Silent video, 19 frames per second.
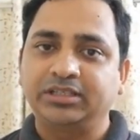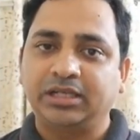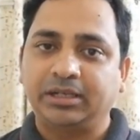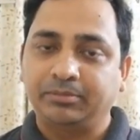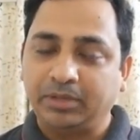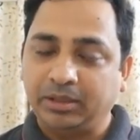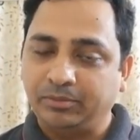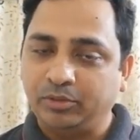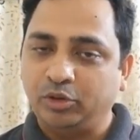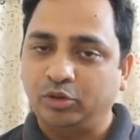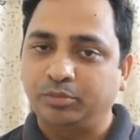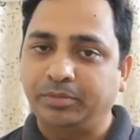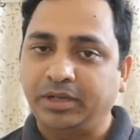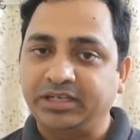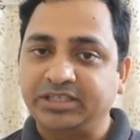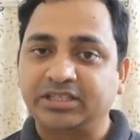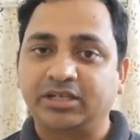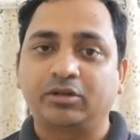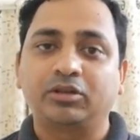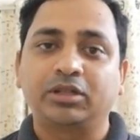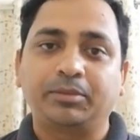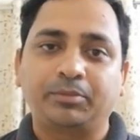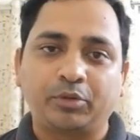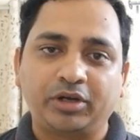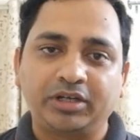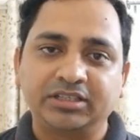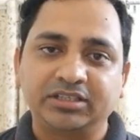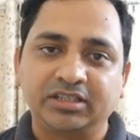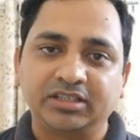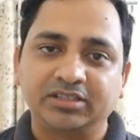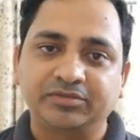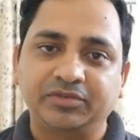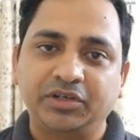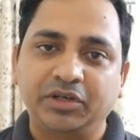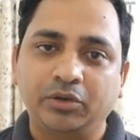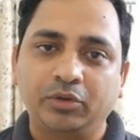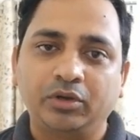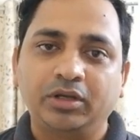I'm able to mention all the points in this
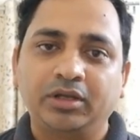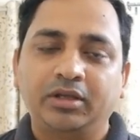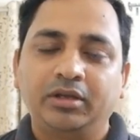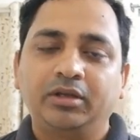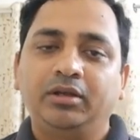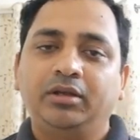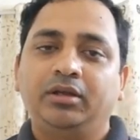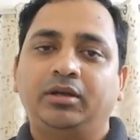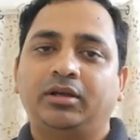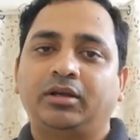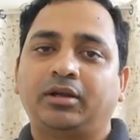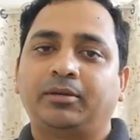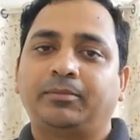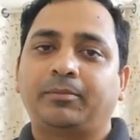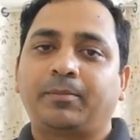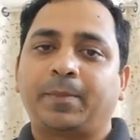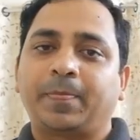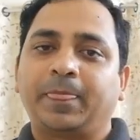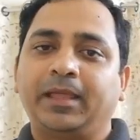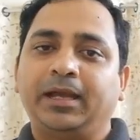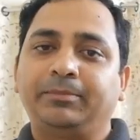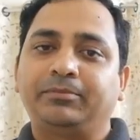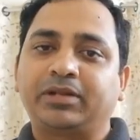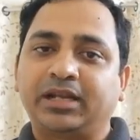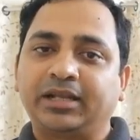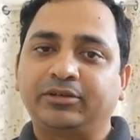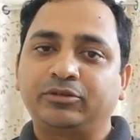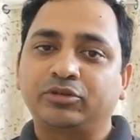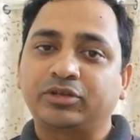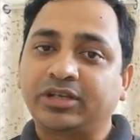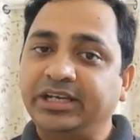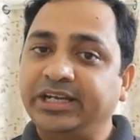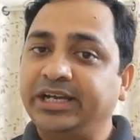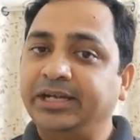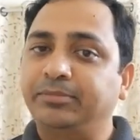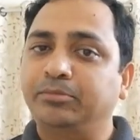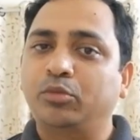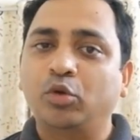video. I'm trying to
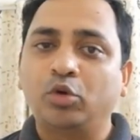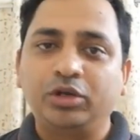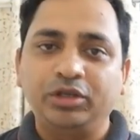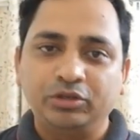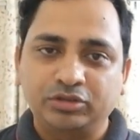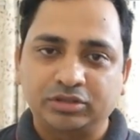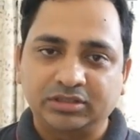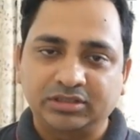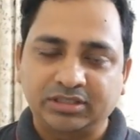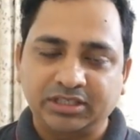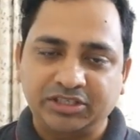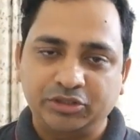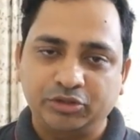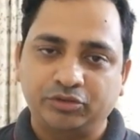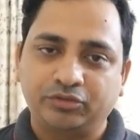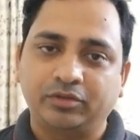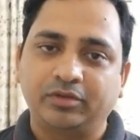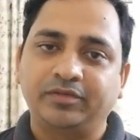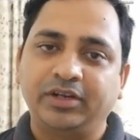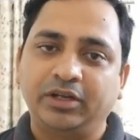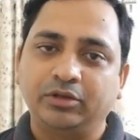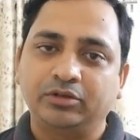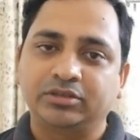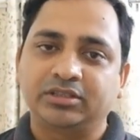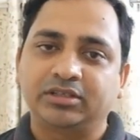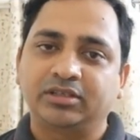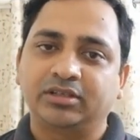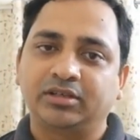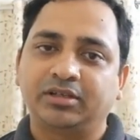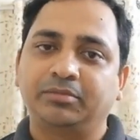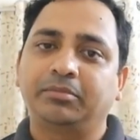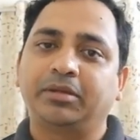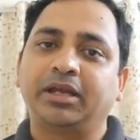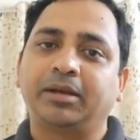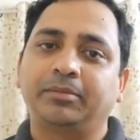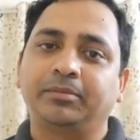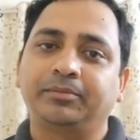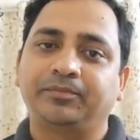create more such useful videos in
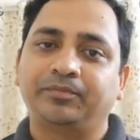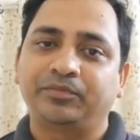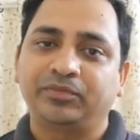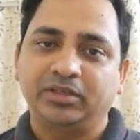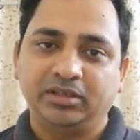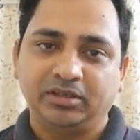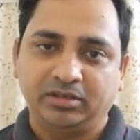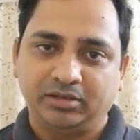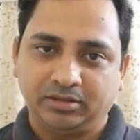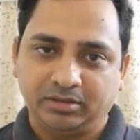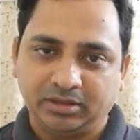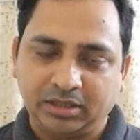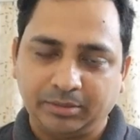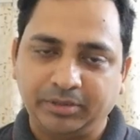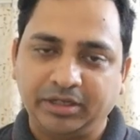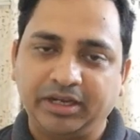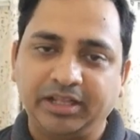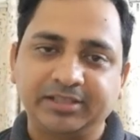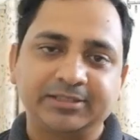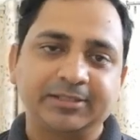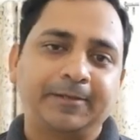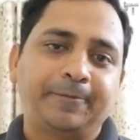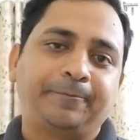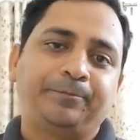my in coming days.